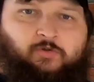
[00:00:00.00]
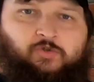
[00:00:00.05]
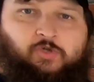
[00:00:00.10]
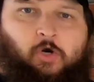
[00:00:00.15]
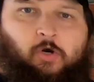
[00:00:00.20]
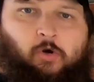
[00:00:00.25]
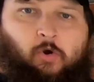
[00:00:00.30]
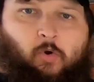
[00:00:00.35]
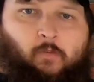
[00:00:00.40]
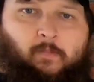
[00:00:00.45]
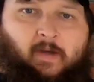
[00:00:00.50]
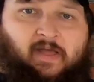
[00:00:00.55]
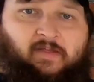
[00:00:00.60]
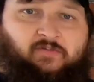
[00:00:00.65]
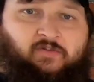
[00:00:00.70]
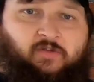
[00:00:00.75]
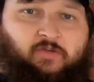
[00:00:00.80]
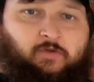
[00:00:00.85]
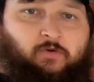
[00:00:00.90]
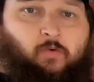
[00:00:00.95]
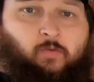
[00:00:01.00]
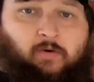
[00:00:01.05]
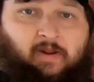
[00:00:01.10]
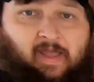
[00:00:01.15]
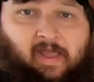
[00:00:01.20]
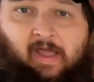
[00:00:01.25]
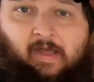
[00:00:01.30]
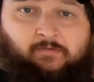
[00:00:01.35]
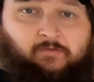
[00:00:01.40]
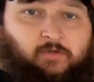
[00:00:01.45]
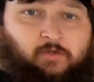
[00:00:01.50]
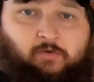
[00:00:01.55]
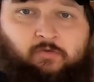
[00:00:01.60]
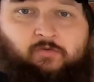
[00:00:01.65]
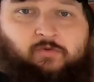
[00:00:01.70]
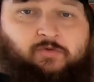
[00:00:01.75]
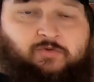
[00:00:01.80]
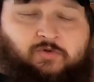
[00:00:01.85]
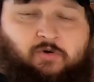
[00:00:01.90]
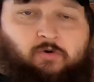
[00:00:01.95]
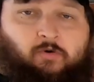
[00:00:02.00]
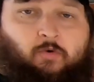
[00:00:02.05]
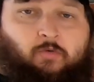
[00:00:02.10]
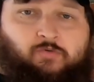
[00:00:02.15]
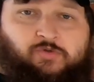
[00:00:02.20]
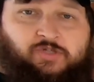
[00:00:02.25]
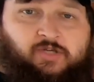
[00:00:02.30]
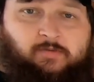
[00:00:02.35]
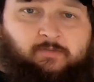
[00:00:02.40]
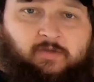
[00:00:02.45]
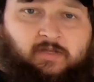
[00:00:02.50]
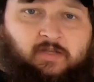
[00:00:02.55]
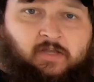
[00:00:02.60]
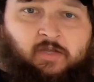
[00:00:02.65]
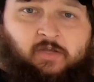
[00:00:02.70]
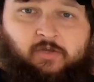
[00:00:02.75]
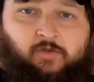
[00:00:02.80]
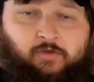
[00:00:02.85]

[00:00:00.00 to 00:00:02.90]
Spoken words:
their charcoal basket, you don't have to use a charcoal chimney.